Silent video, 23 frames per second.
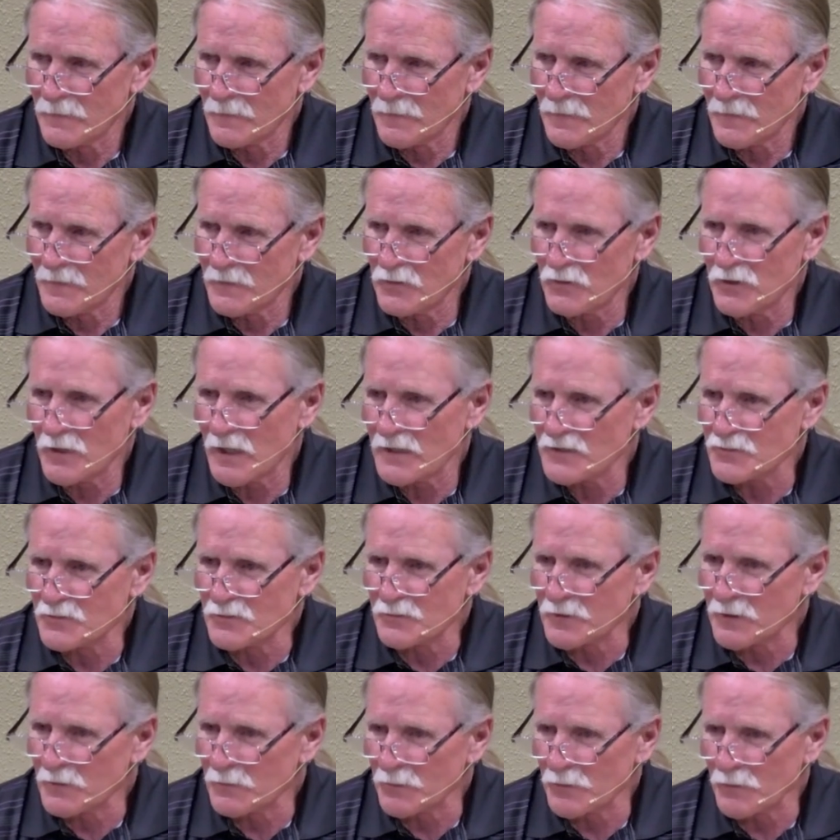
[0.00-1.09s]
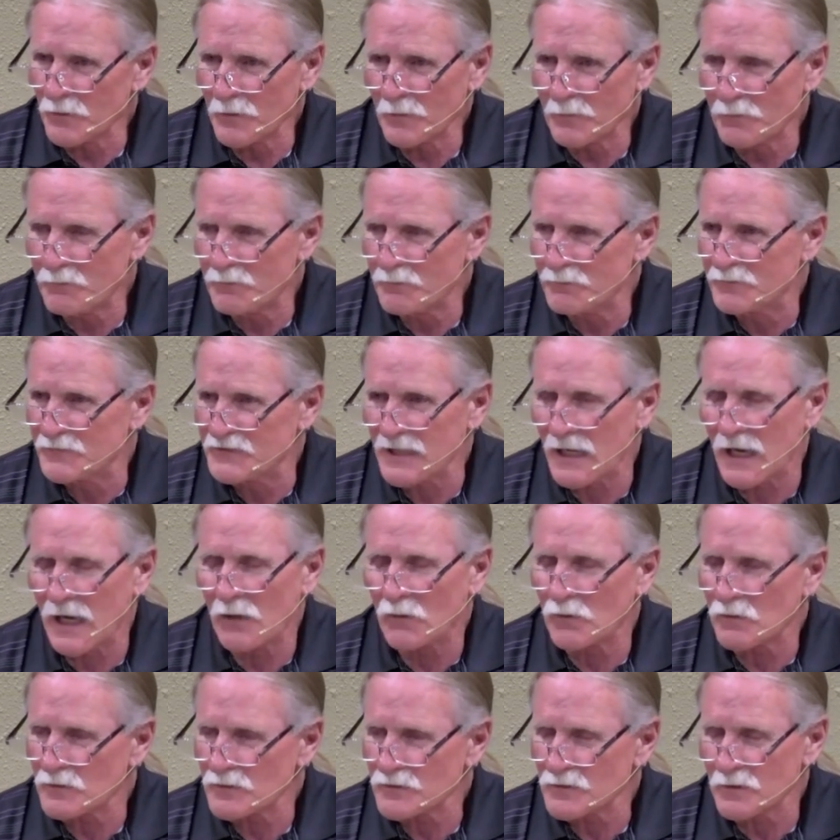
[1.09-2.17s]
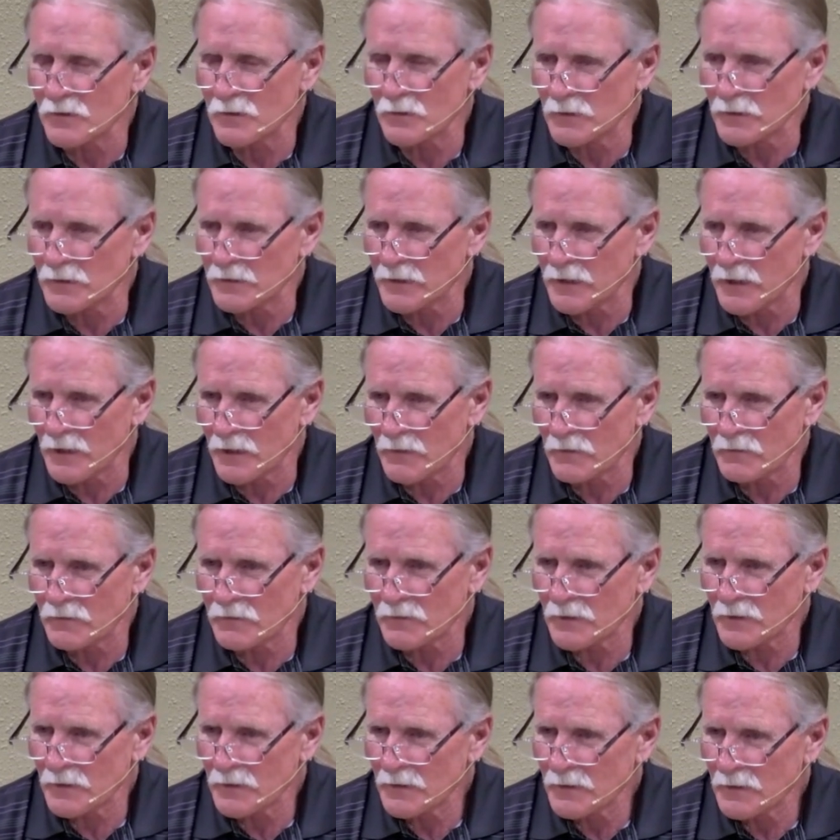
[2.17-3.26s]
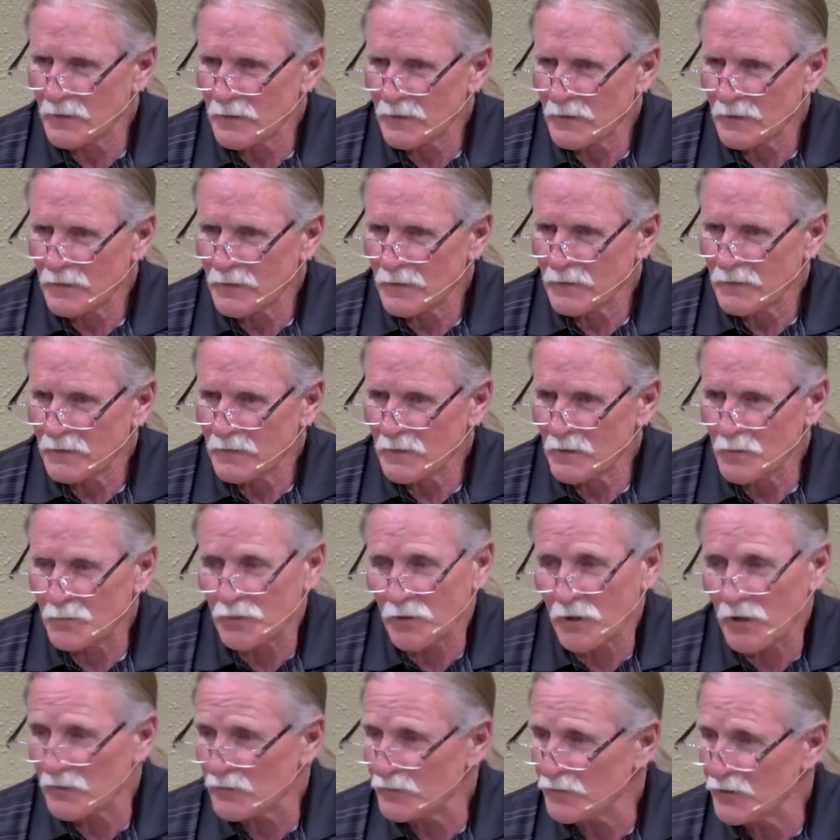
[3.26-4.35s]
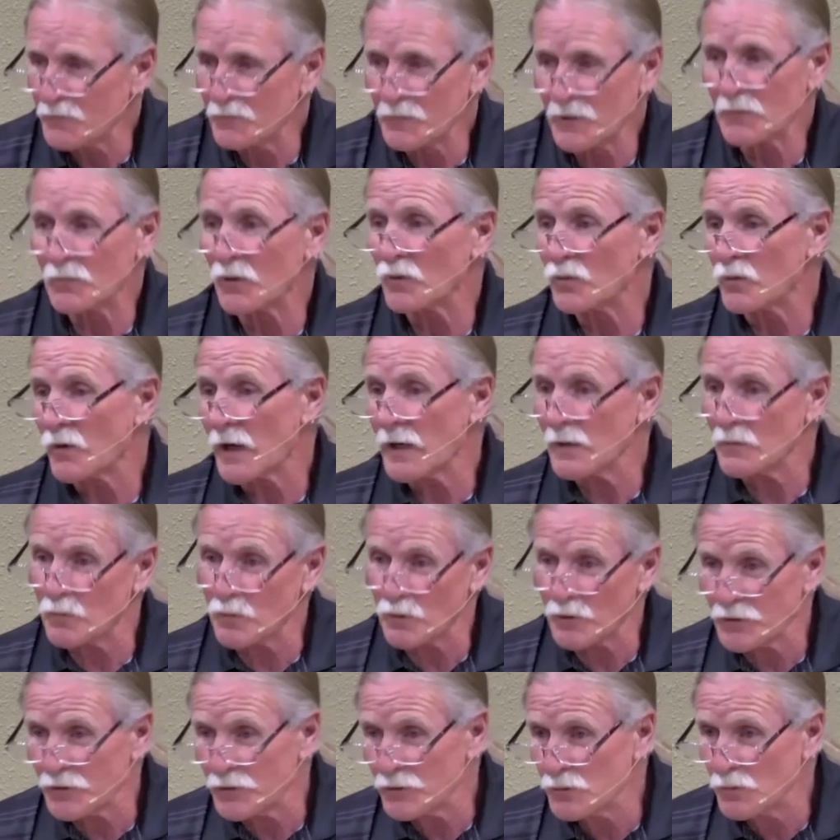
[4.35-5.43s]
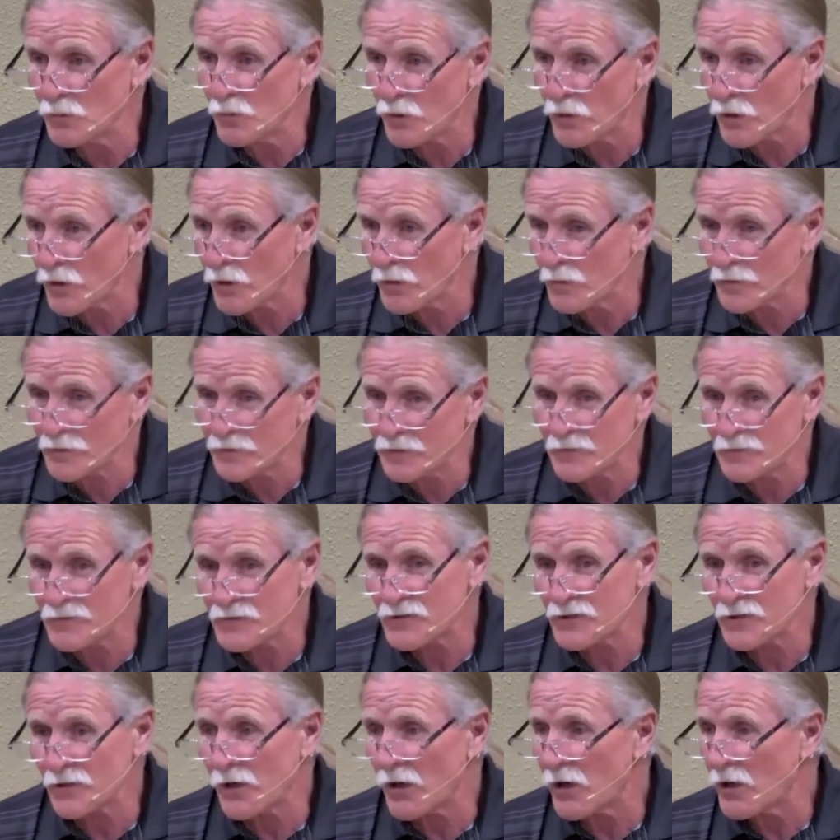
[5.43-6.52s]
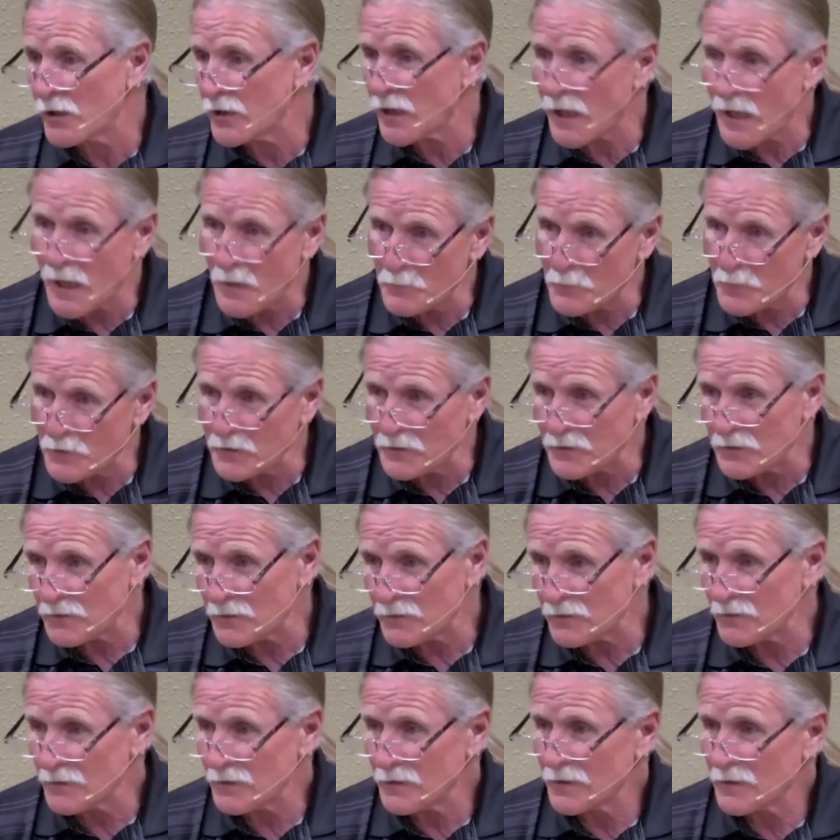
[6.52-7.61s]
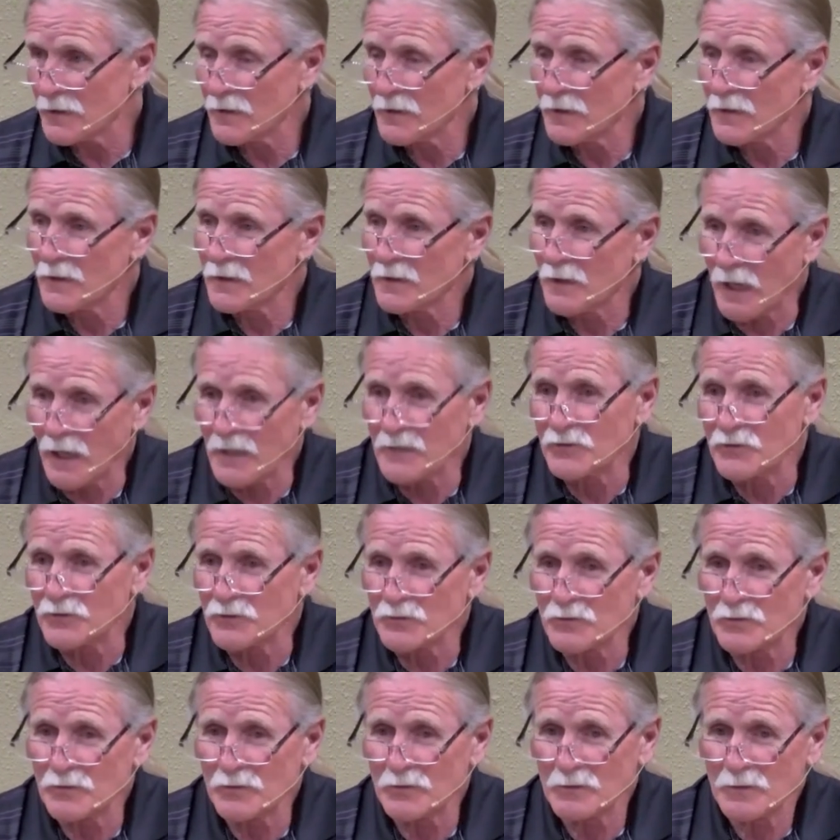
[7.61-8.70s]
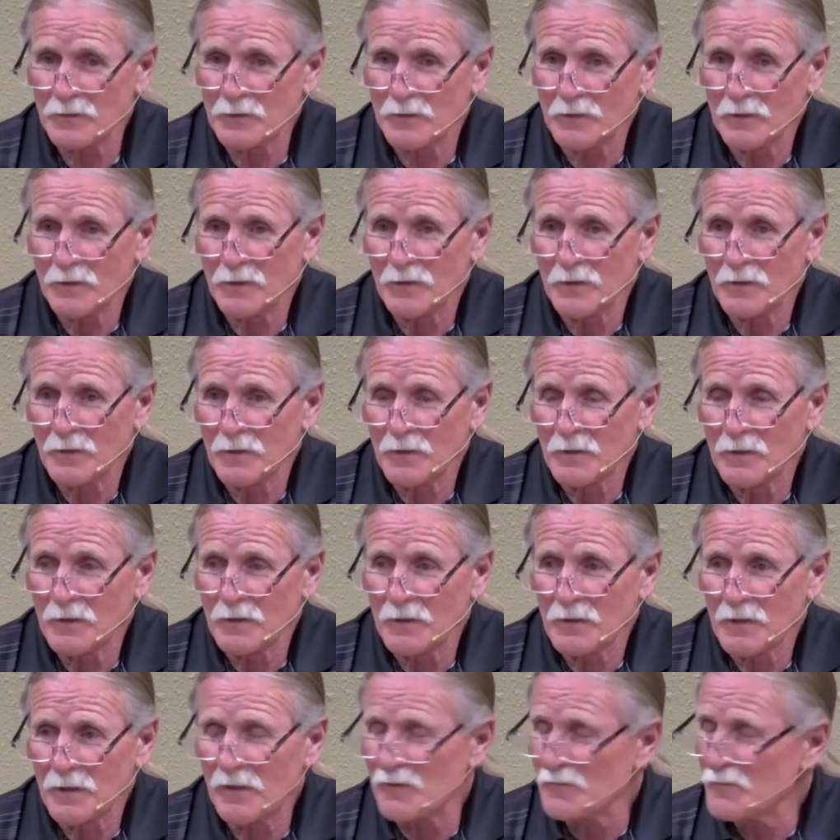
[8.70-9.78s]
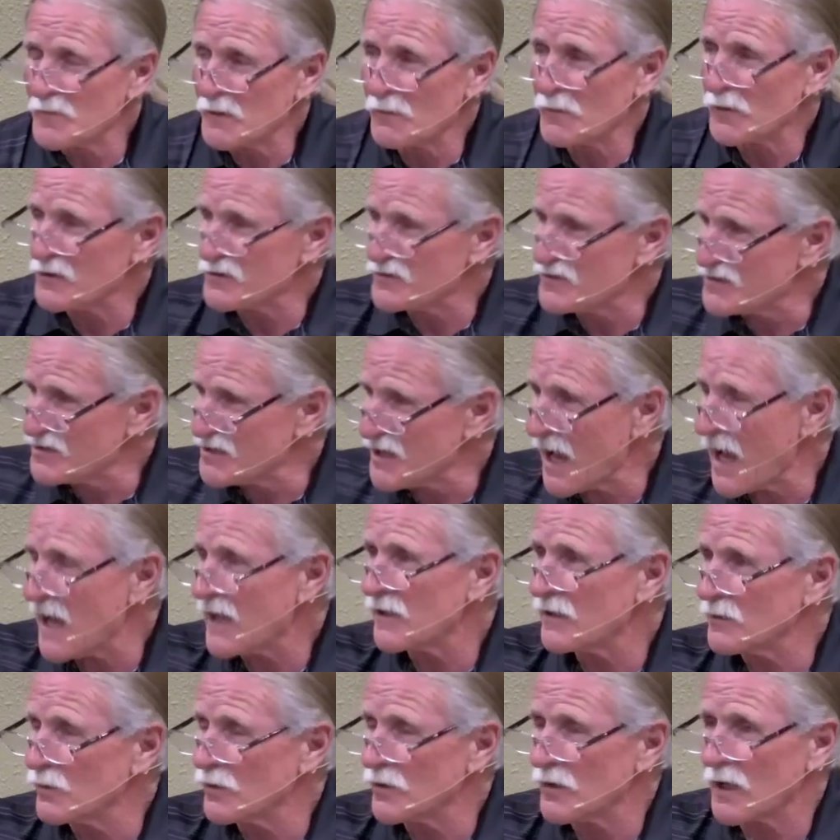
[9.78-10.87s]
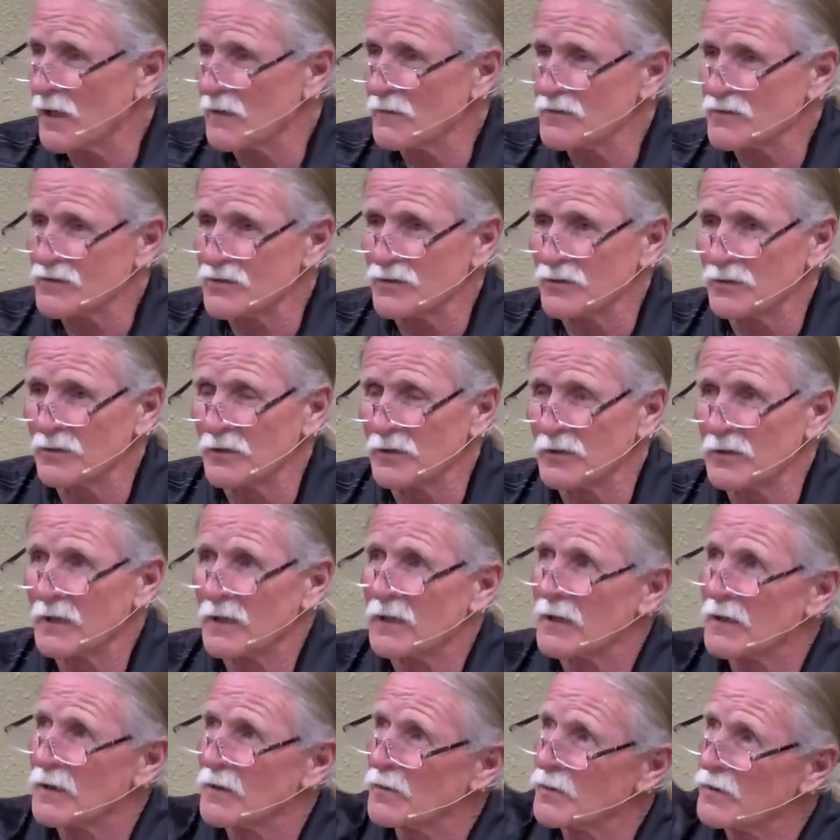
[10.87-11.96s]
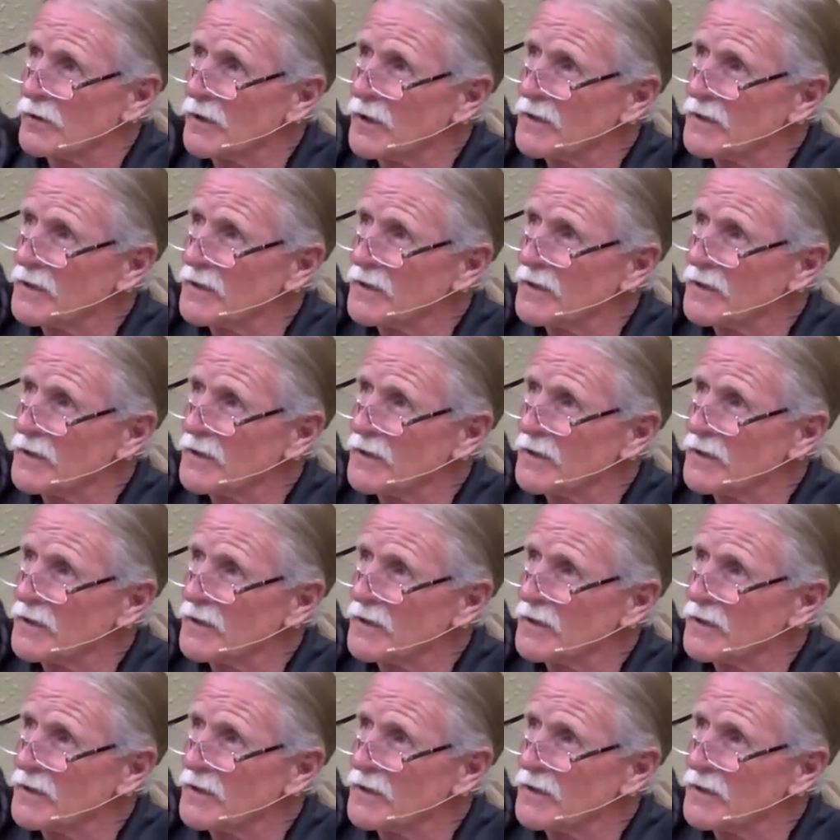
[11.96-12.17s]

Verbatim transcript: You guys remember the towers going down. You probably remember right where you were when you saw it happen. I do. I remember exactly what I was doing when I